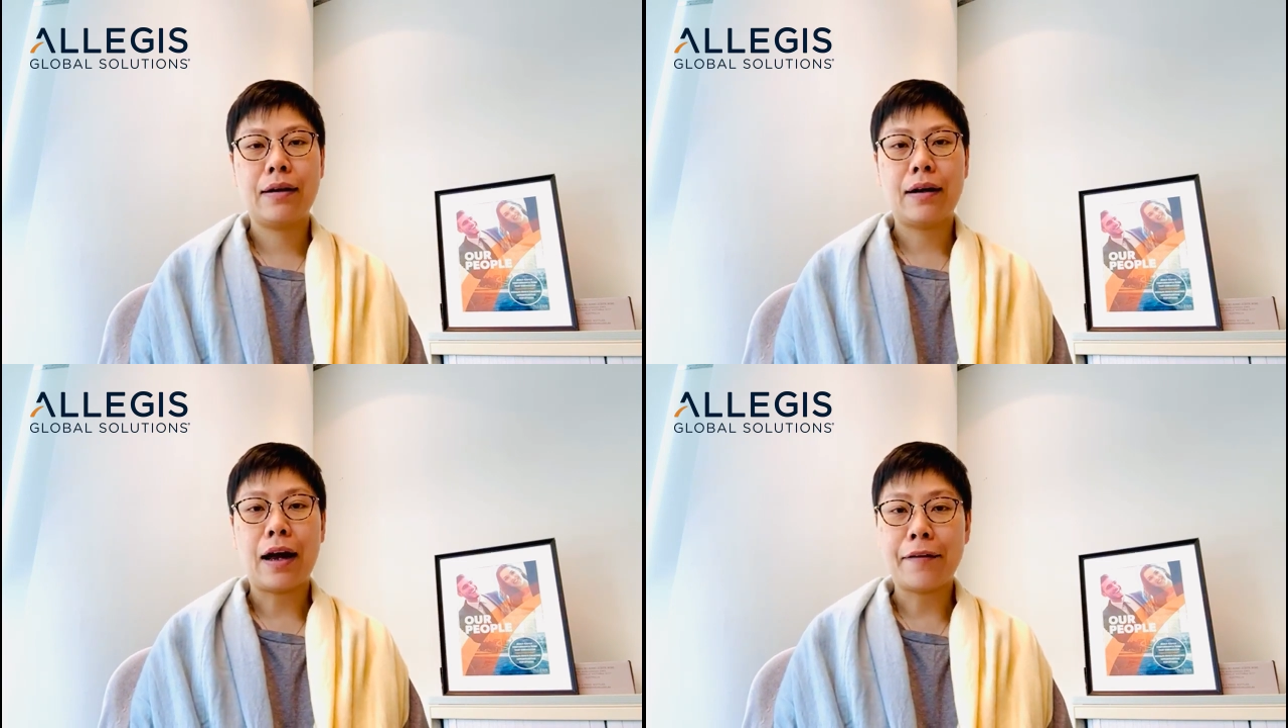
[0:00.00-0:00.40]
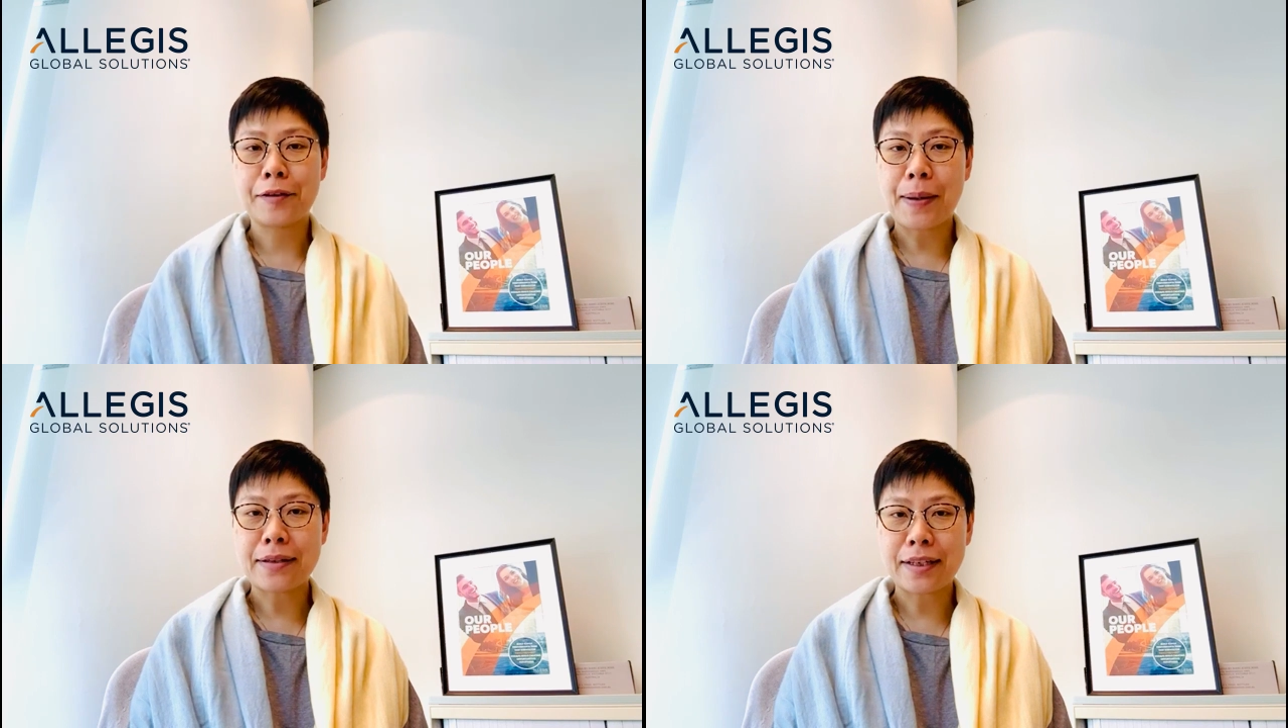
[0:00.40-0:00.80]
I have
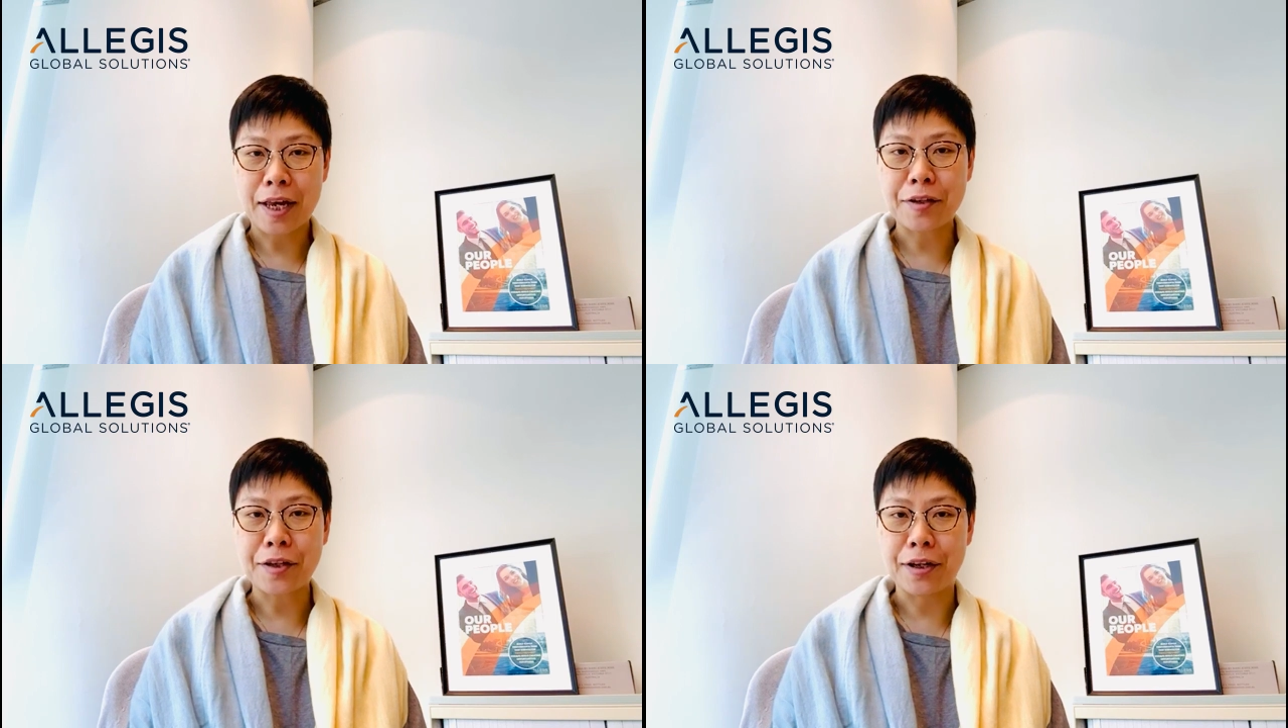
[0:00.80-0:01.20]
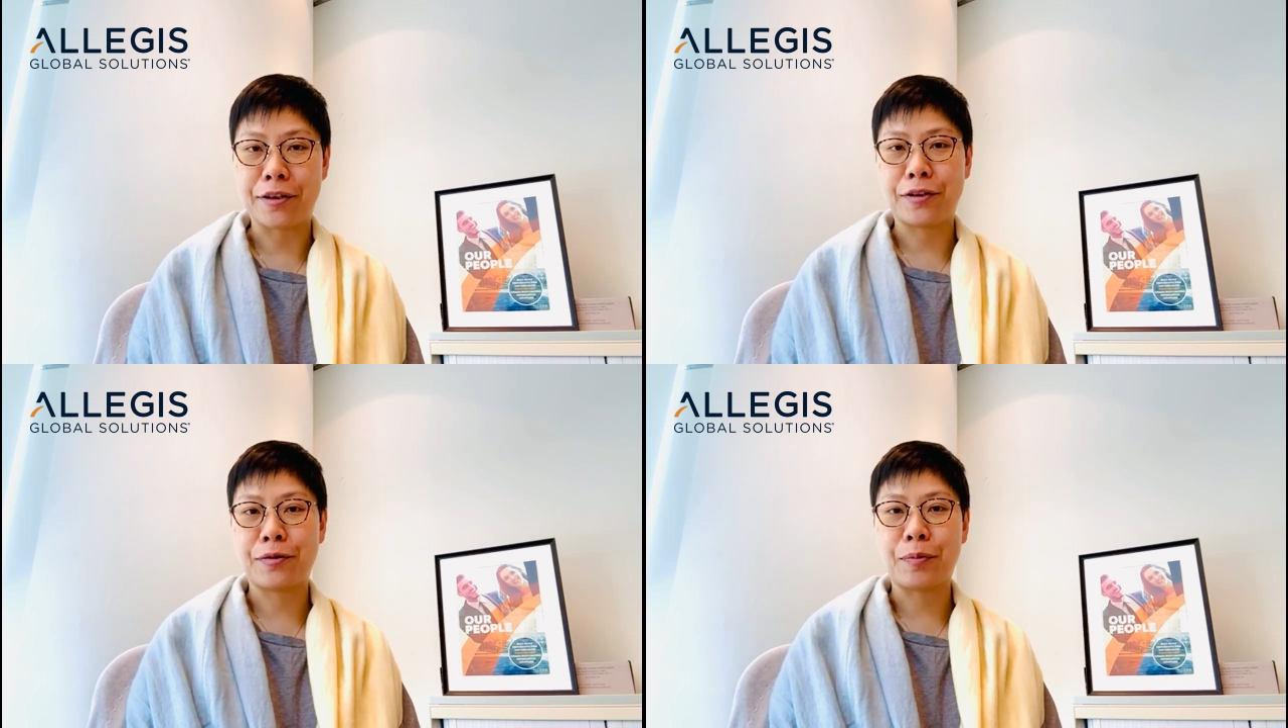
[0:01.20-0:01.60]
spent 10
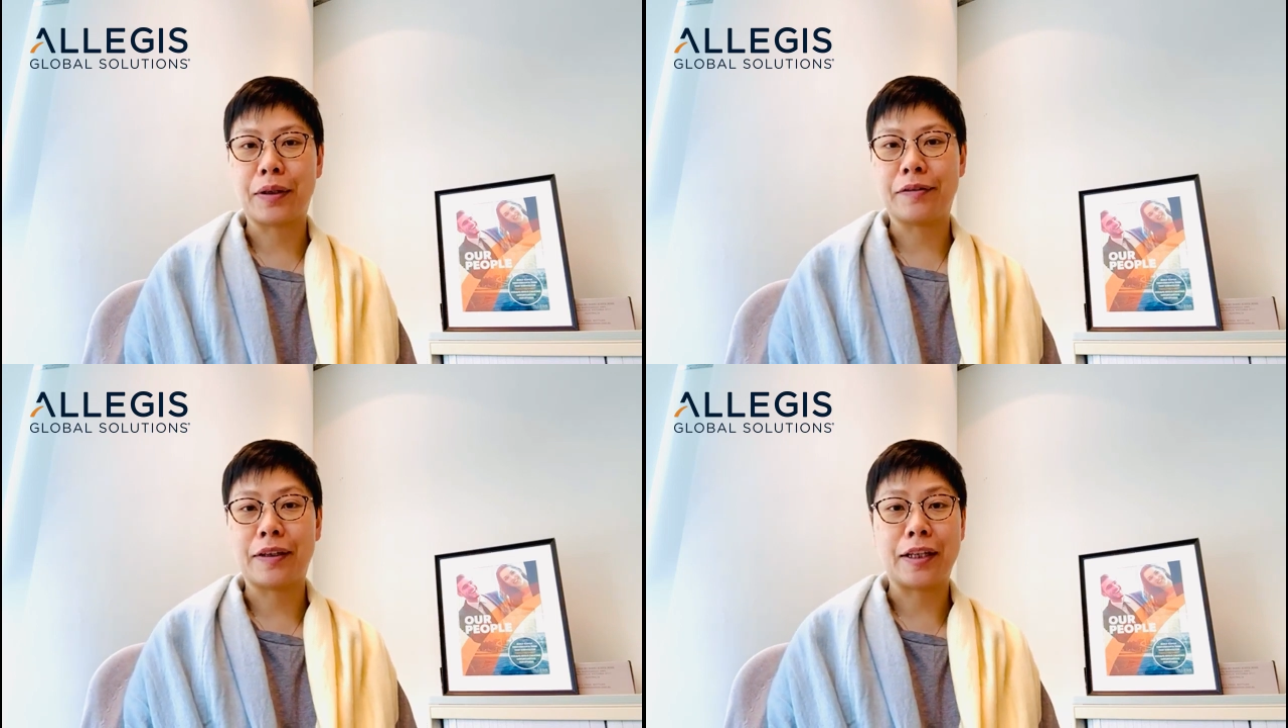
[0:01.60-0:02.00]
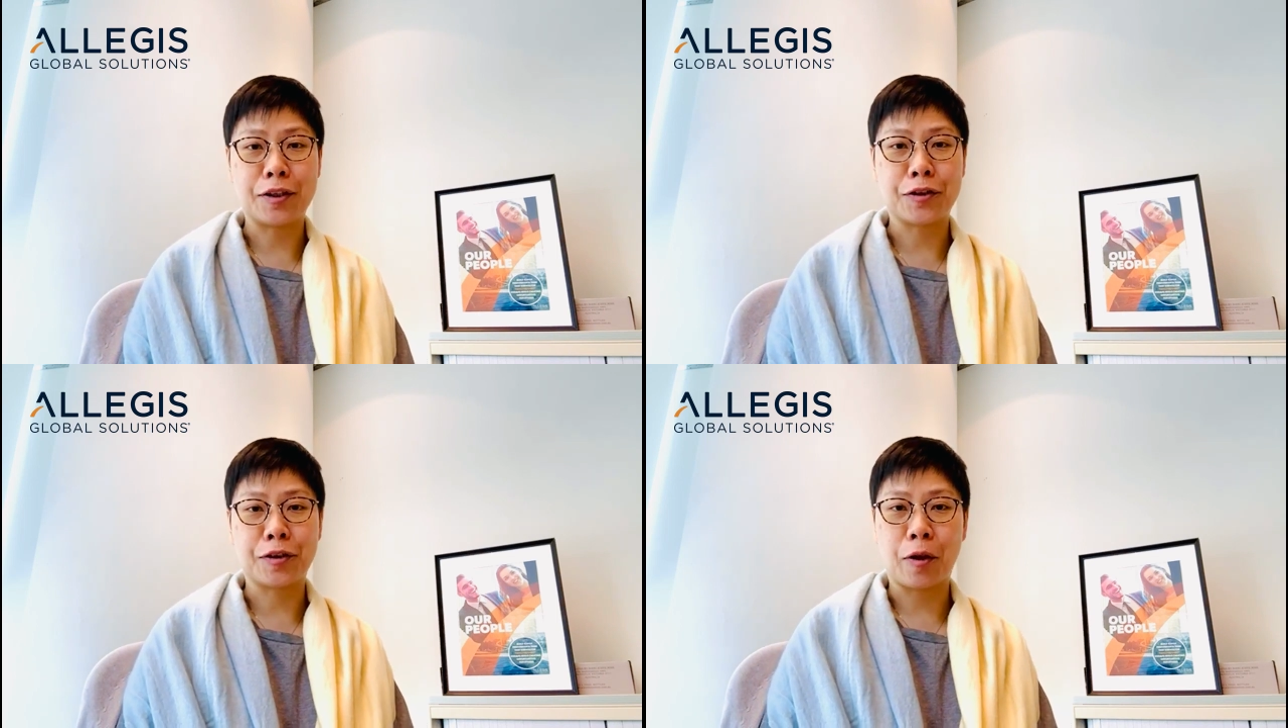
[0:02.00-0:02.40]
years with
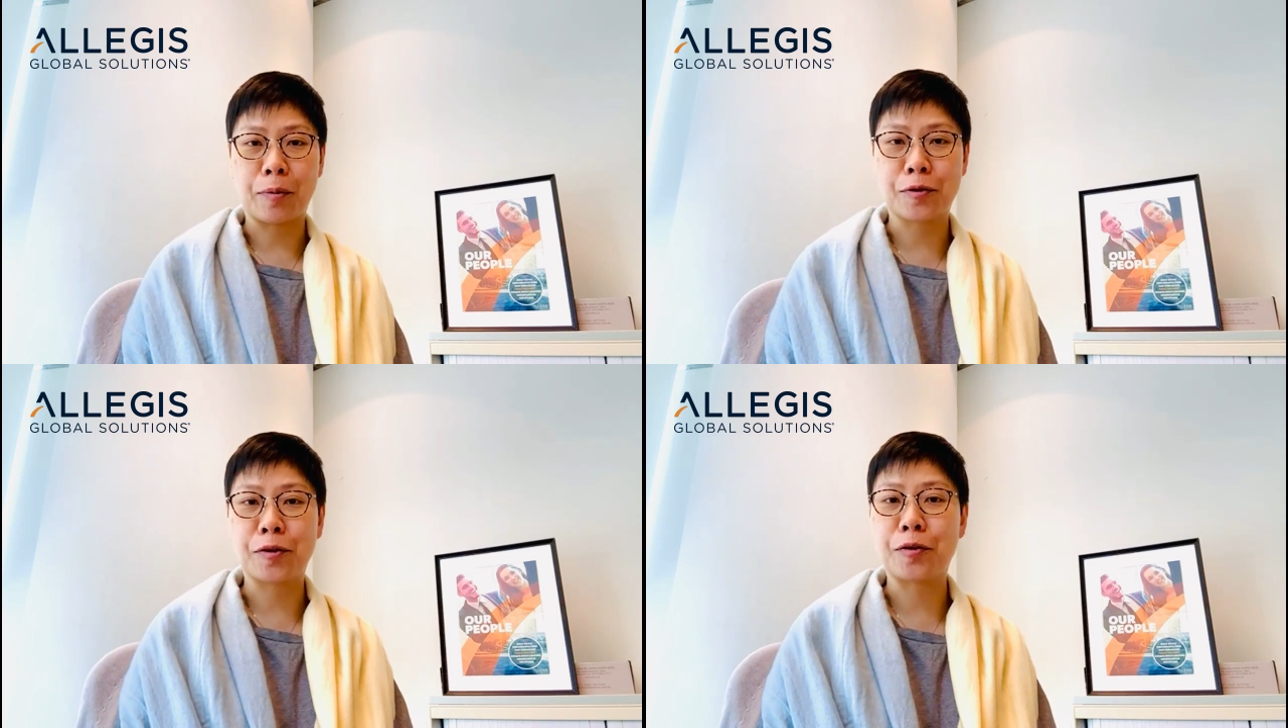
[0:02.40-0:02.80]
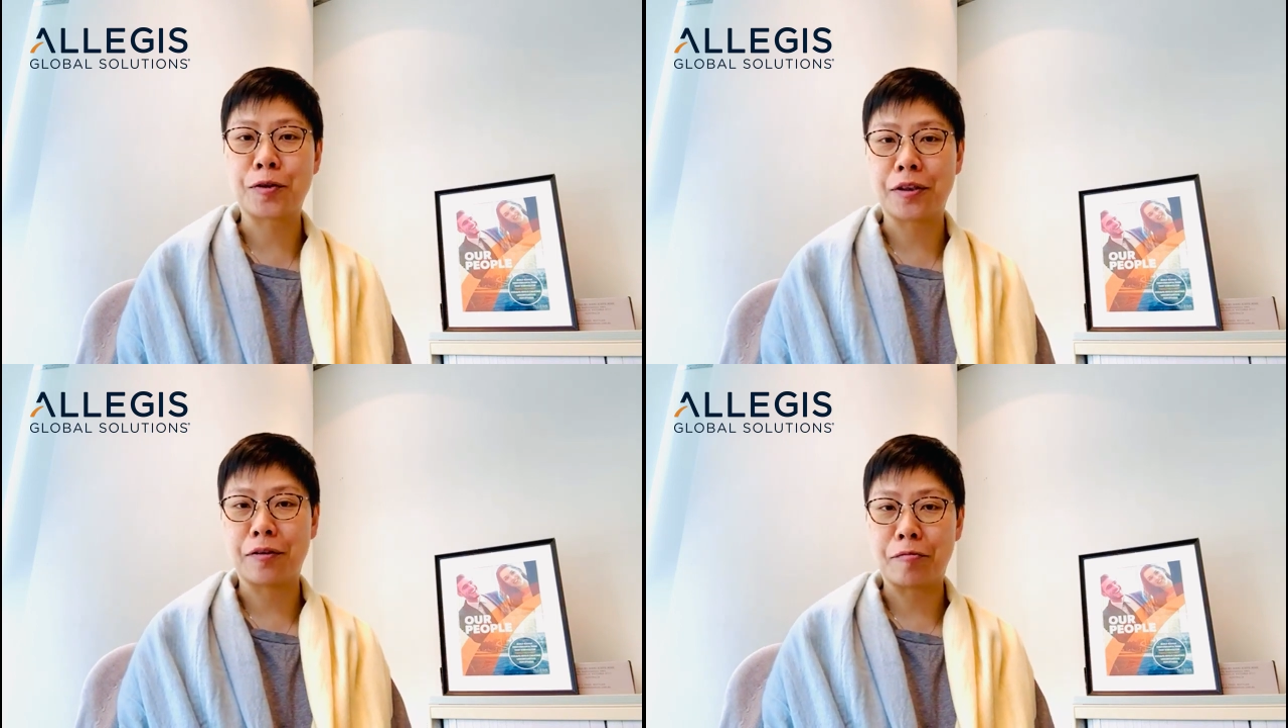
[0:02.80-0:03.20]
Allegis Global
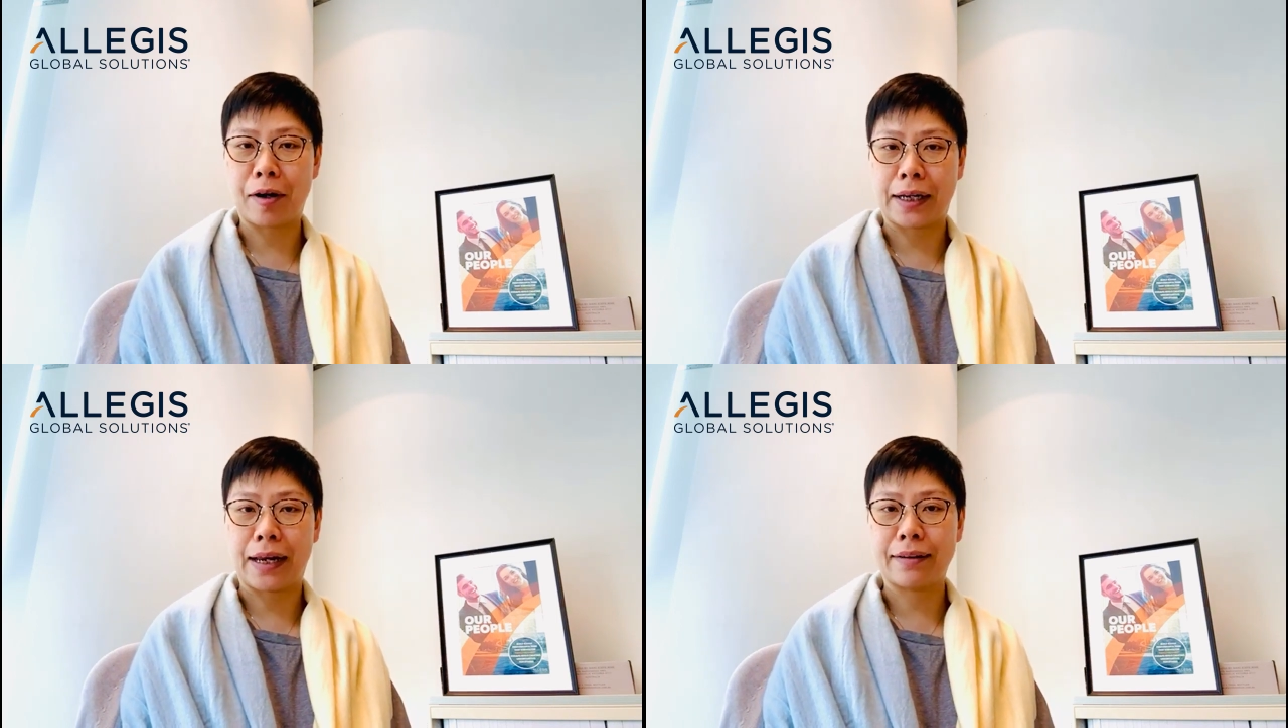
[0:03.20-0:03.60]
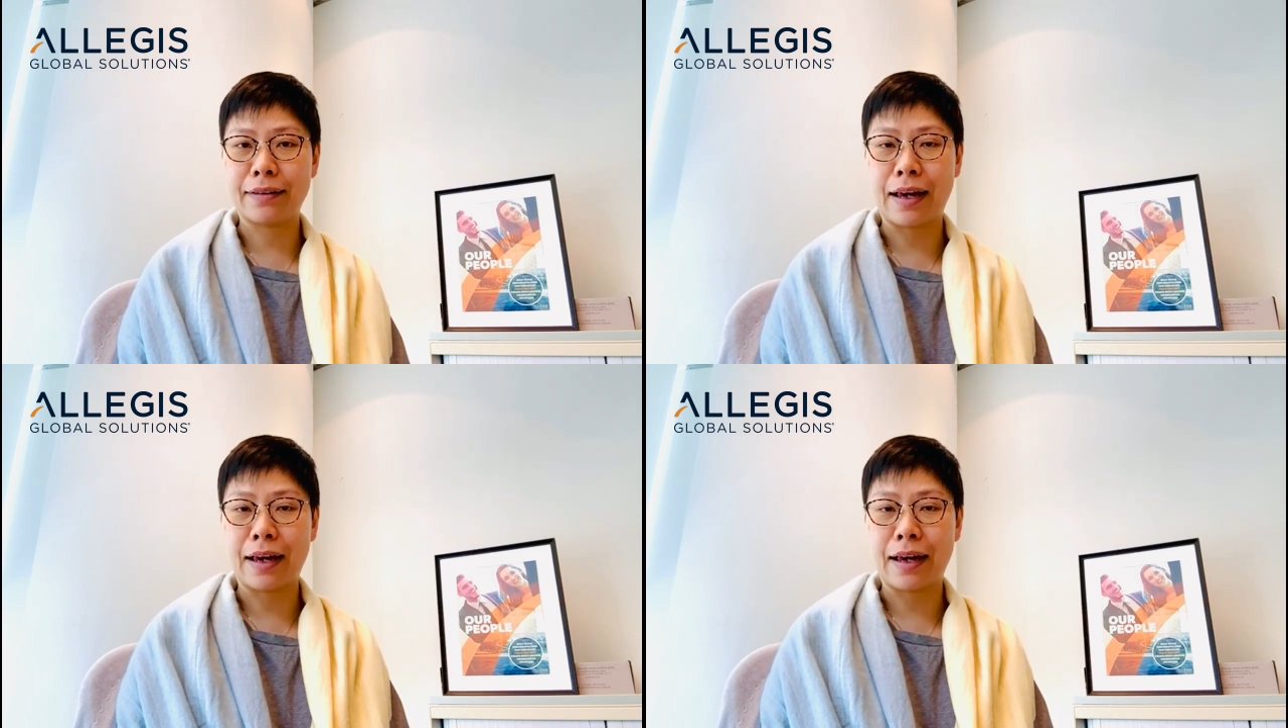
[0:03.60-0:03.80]
Solution already,